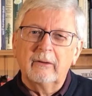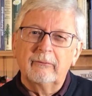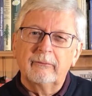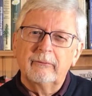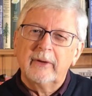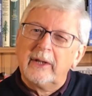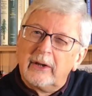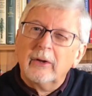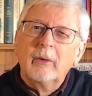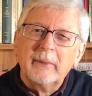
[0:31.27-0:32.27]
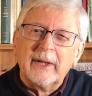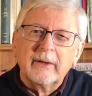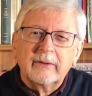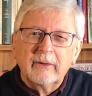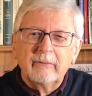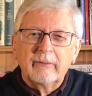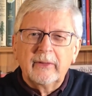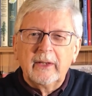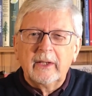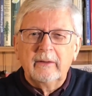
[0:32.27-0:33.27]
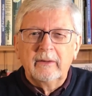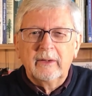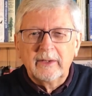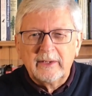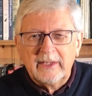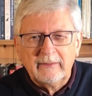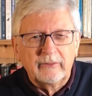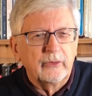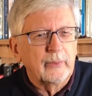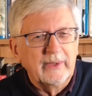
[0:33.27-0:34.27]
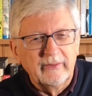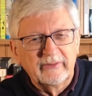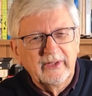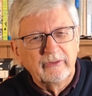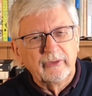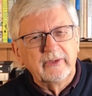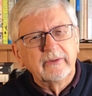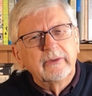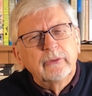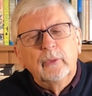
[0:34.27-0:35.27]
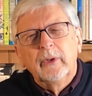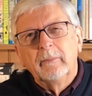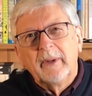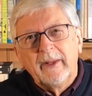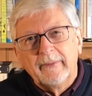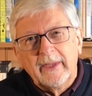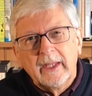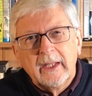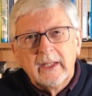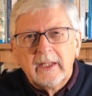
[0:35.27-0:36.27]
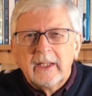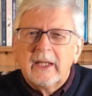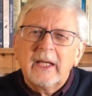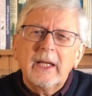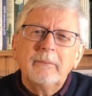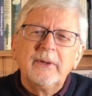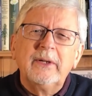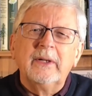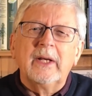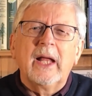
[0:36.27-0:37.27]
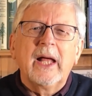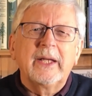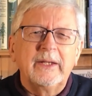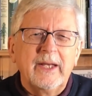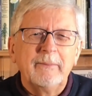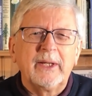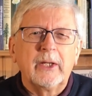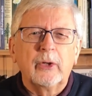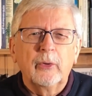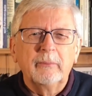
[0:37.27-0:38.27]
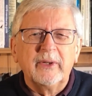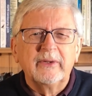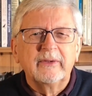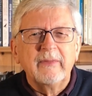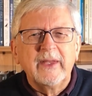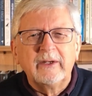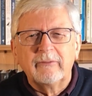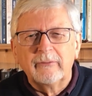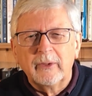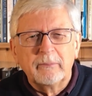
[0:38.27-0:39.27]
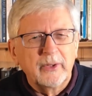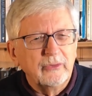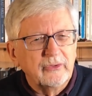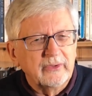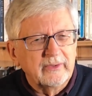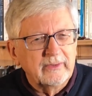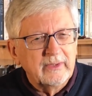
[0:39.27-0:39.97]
of economics over the 19th and 20th centuries is a story about the eminent academic economists and their different approaches.